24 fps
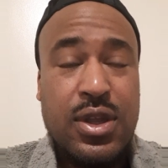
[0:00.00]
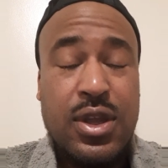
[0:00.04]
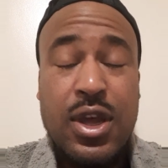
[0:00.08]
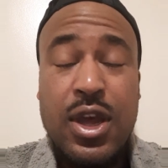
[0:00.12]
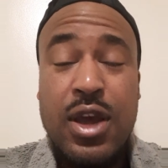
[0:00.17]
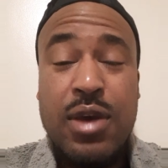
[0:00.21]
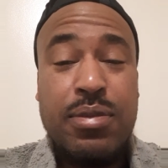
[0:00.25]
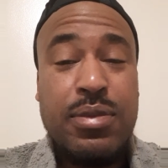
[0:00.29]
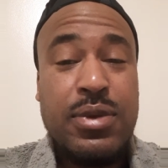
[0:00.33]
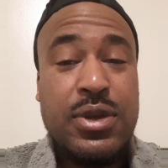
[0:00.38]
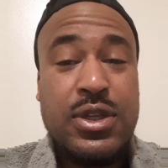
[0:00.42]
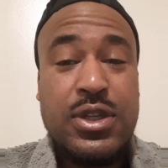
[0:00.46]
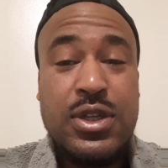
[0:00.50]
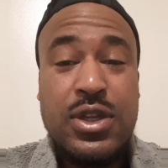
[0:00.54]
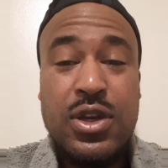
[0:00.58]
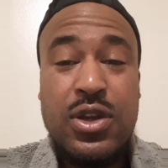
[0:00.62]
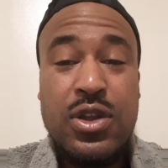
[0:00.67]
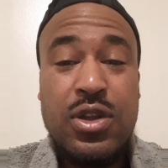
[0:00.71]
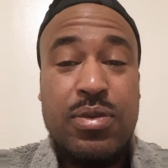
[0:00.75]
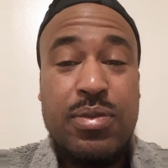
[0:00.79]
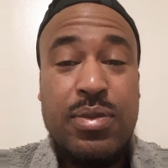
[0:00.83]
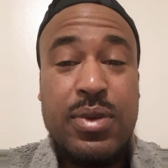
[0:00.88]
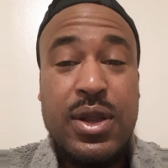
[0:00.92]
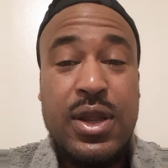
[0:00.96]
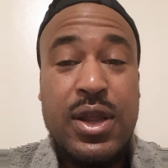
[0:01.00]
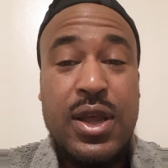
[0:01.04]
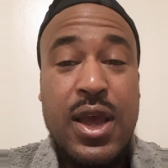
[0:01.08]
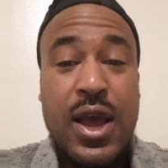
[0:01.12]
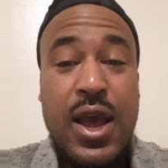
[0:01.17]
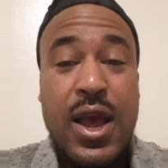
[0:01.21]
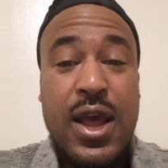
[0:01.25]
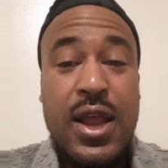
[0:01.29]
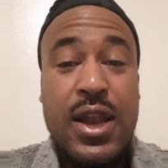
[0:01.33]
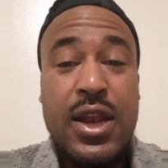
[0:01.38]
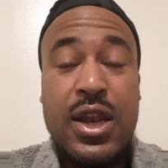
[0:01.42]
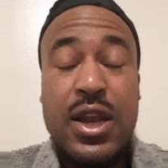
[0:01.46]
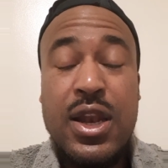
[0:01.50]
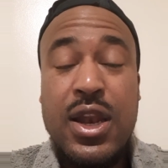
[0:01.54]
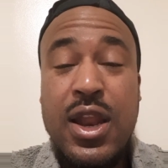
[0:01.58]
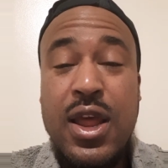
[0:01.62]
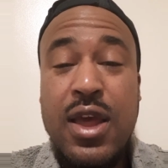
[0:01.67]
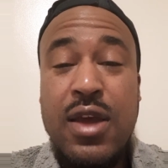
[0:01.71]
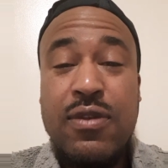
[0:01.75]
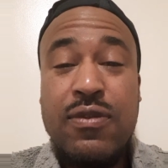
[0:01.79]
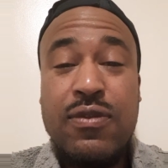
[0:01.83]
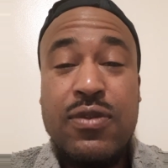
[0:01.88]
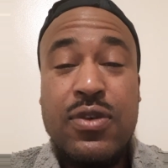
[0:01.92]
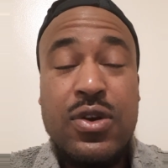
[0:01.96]
I'm going to tell you, man, I
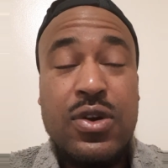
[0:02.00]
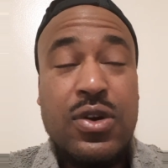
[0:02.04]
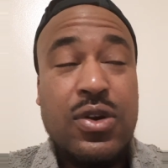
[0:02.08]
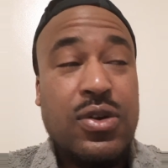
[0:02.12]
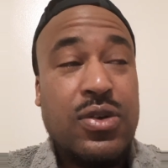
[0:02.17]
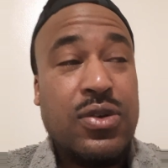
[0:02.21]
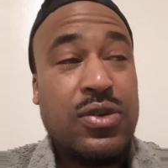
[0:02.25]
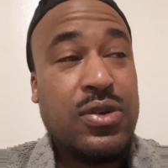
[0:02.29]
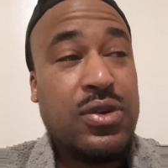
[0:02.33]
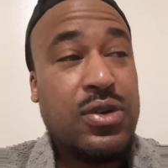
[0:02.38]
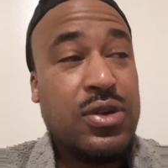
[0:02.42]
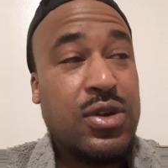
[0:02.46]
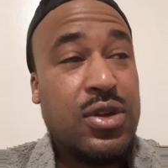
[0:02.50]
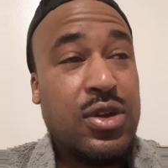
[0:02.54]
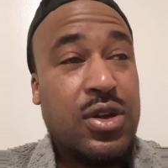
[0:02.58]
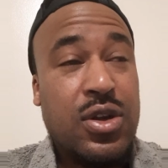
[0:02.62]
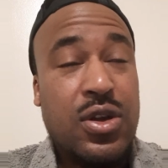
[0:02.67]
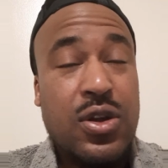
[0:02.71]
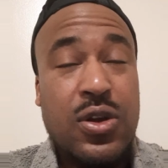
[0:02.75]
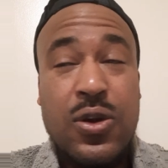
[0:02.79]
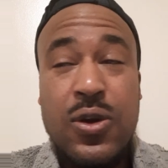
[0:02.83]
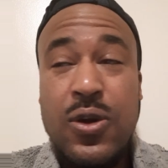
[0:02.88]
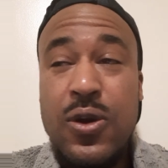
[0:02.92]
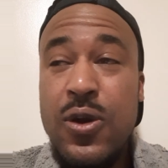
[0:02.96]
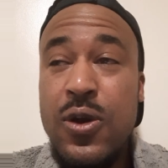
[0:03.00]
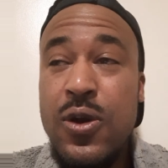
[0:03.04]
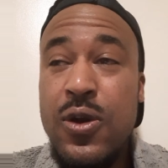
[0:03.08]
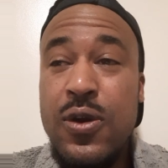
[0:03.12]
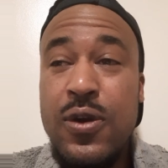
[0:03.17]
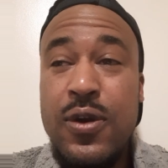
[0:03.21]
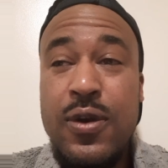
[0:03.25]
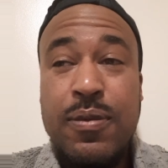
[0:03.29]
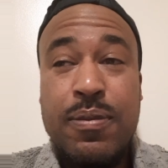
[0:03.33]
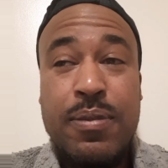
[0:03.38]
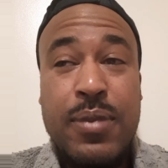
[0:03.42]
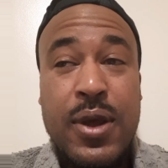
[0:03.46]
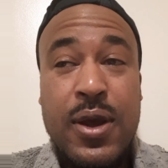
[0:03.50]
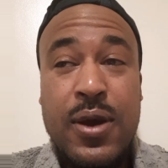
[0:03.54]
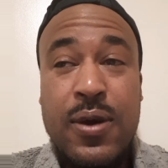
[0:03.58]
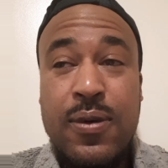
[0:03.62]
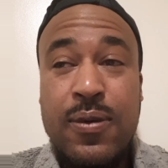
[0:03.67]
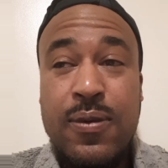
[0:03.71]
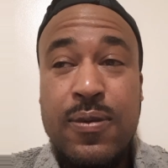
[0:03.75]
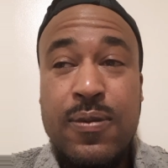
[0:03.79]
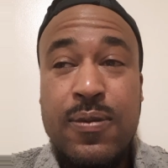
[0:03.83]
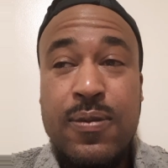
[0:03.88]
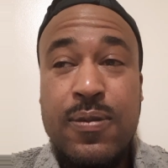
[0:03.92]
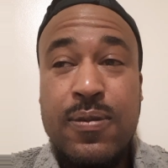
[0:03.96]
never heard
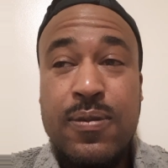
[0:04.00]
about